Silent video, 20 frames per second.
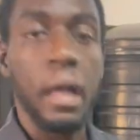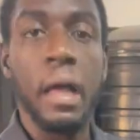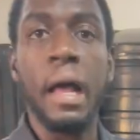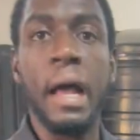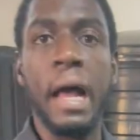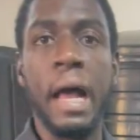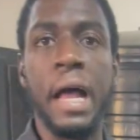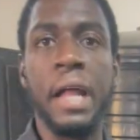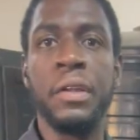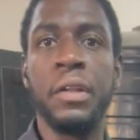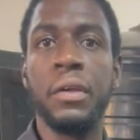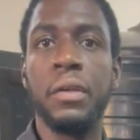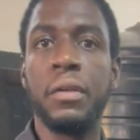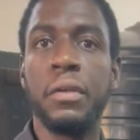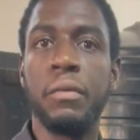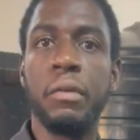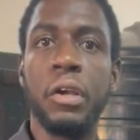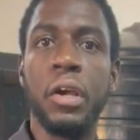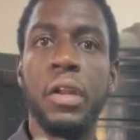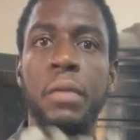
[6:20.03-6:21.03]
and
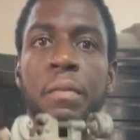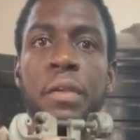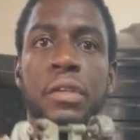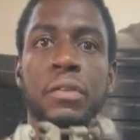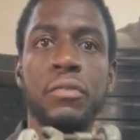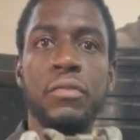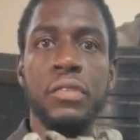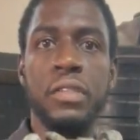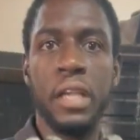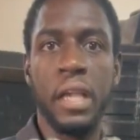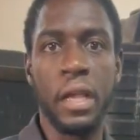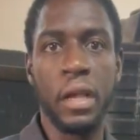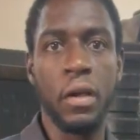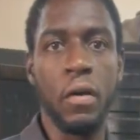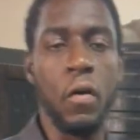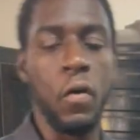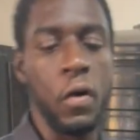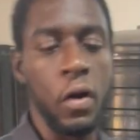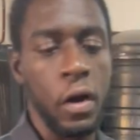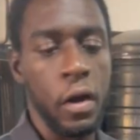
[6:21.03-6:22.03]
we're going to be using
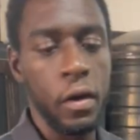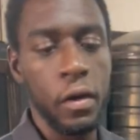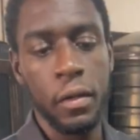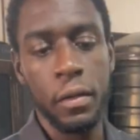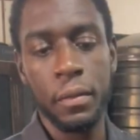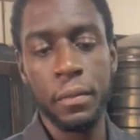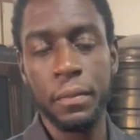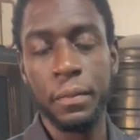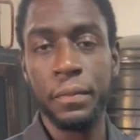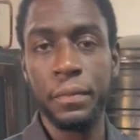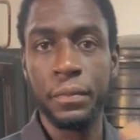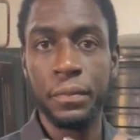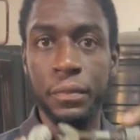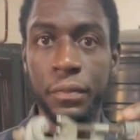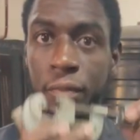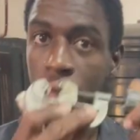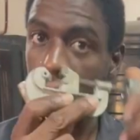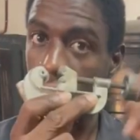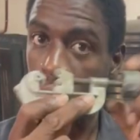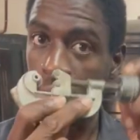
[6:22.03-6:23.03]
our
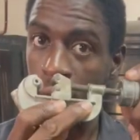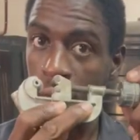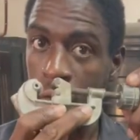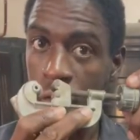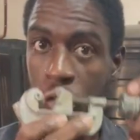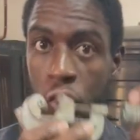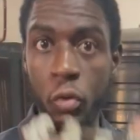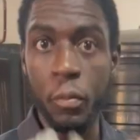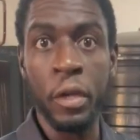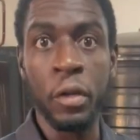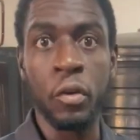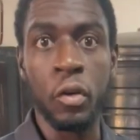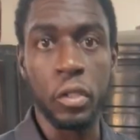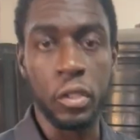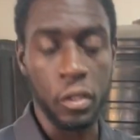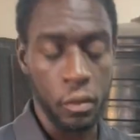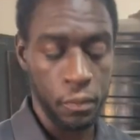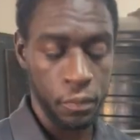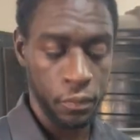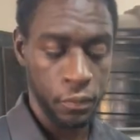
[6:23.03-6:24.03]
tubing
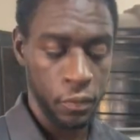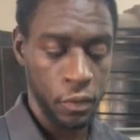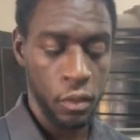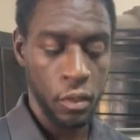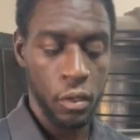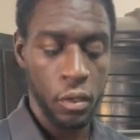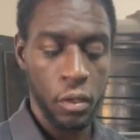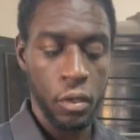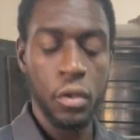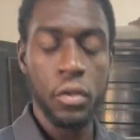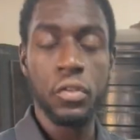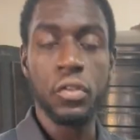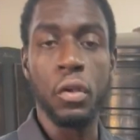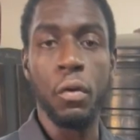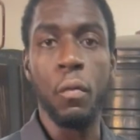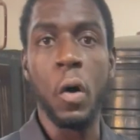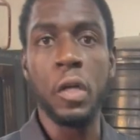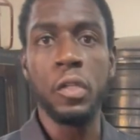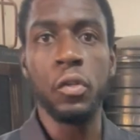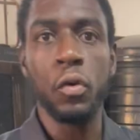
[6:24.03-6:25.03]
cutter. So
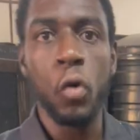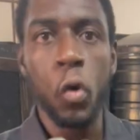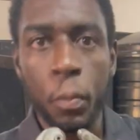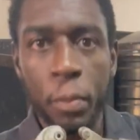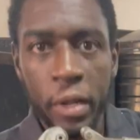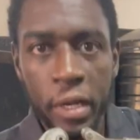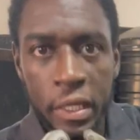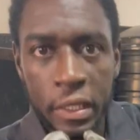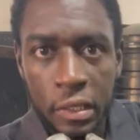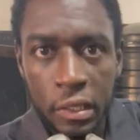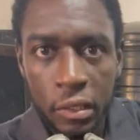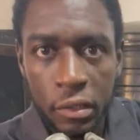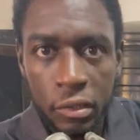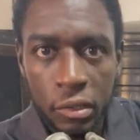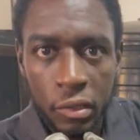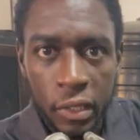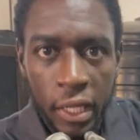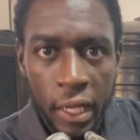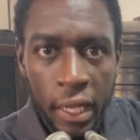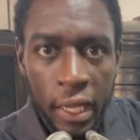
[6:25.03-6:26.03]
we want to open it
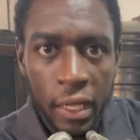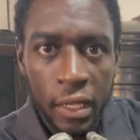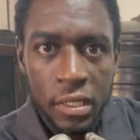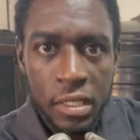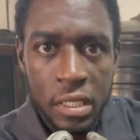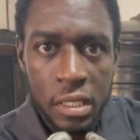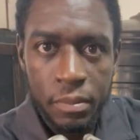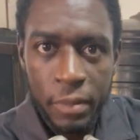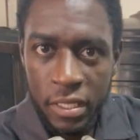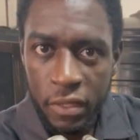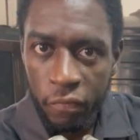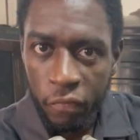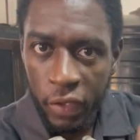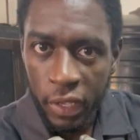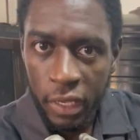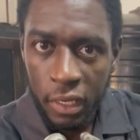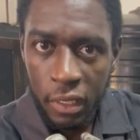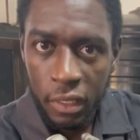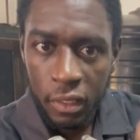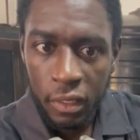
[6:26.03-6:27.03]
to the
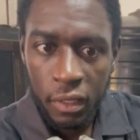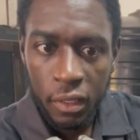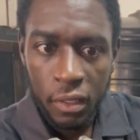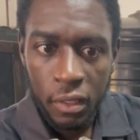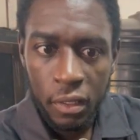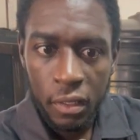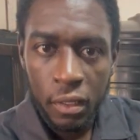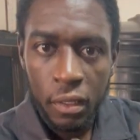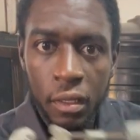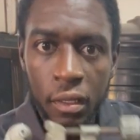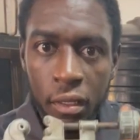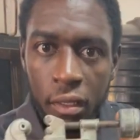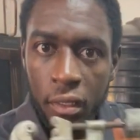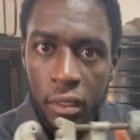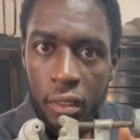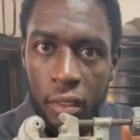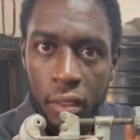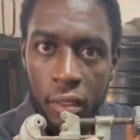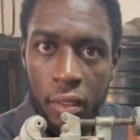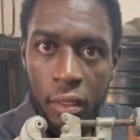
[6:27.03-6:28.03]
specific
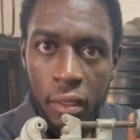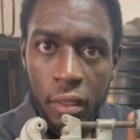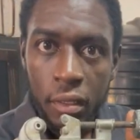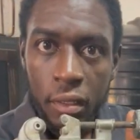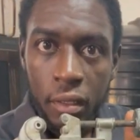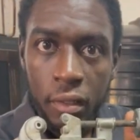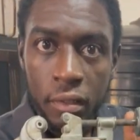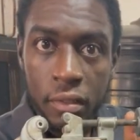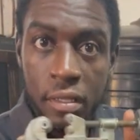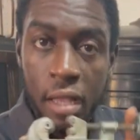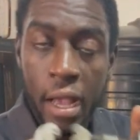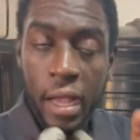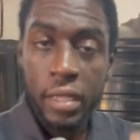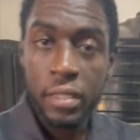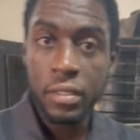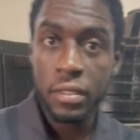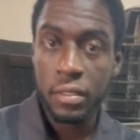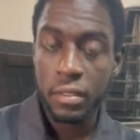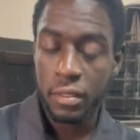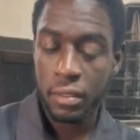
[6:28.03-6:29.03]

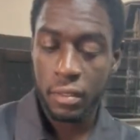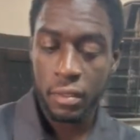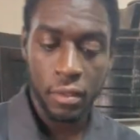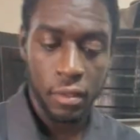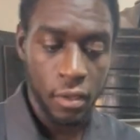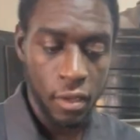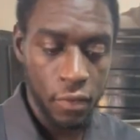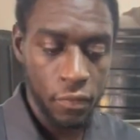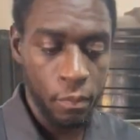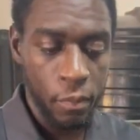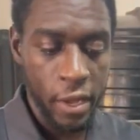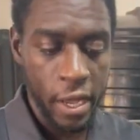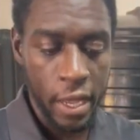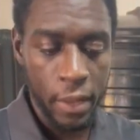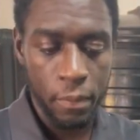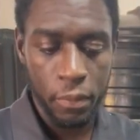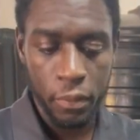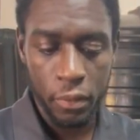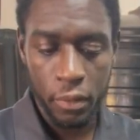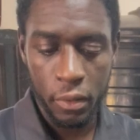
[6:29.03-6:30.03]
size of the
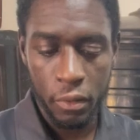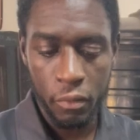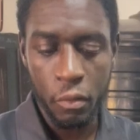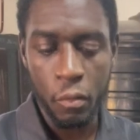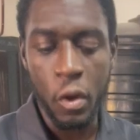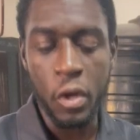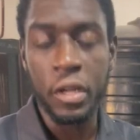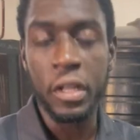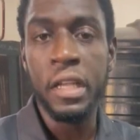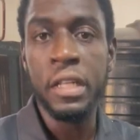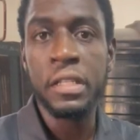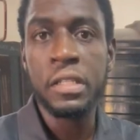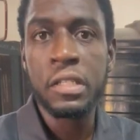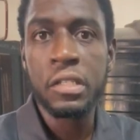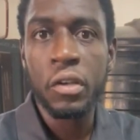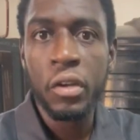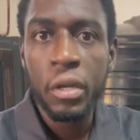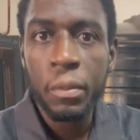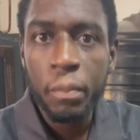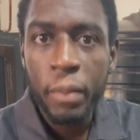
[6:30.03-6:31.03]
pipe. We want to
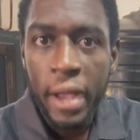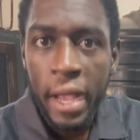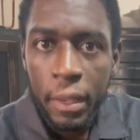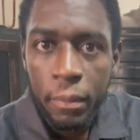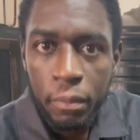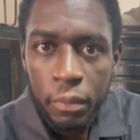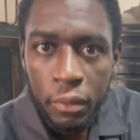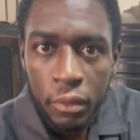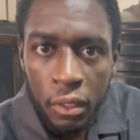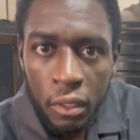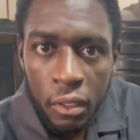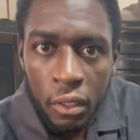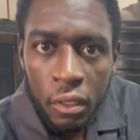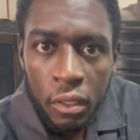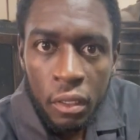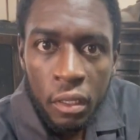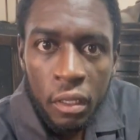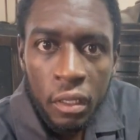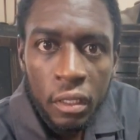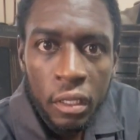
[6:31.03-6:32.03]
insert the pipe
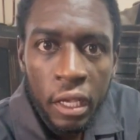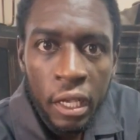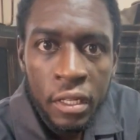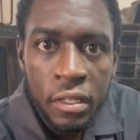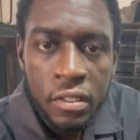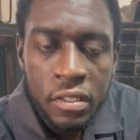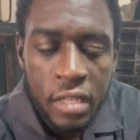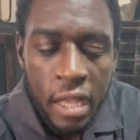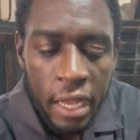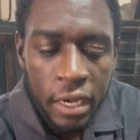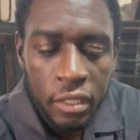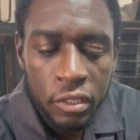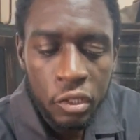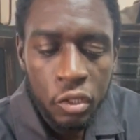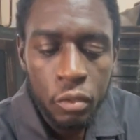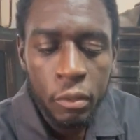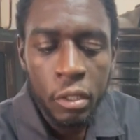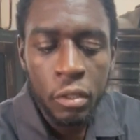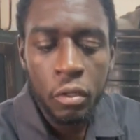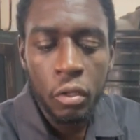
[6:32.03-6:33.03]
inside the
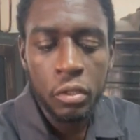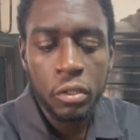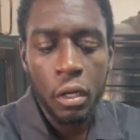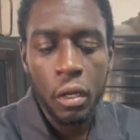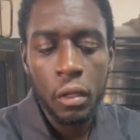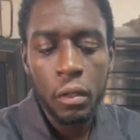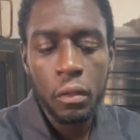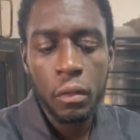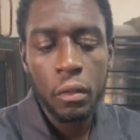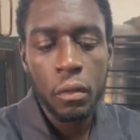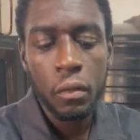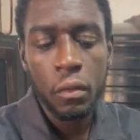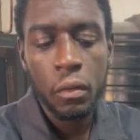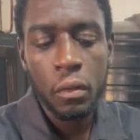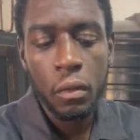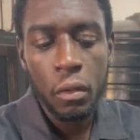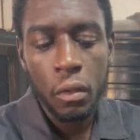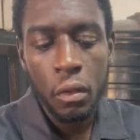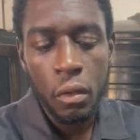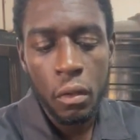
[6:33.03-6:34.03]
tubing cutter.
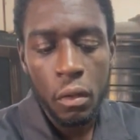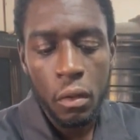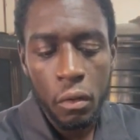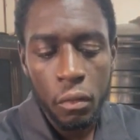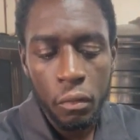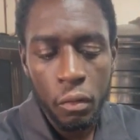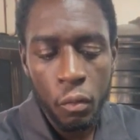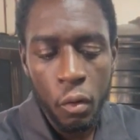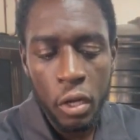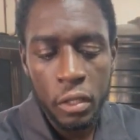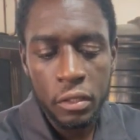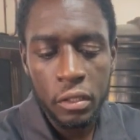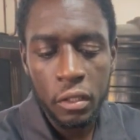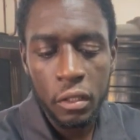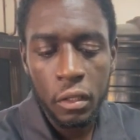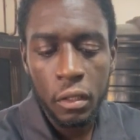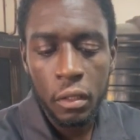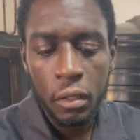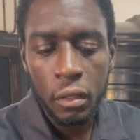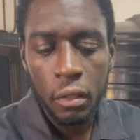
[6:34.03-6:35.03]
We want
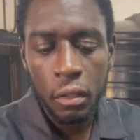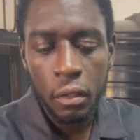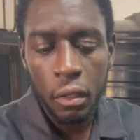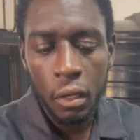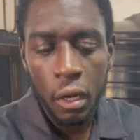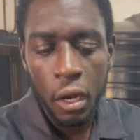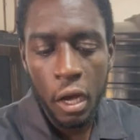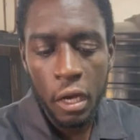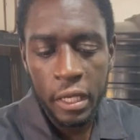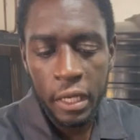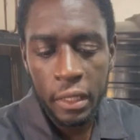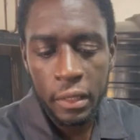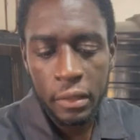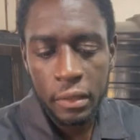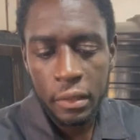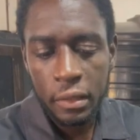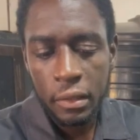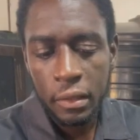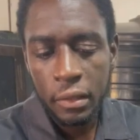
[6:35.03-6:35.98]
to lock it,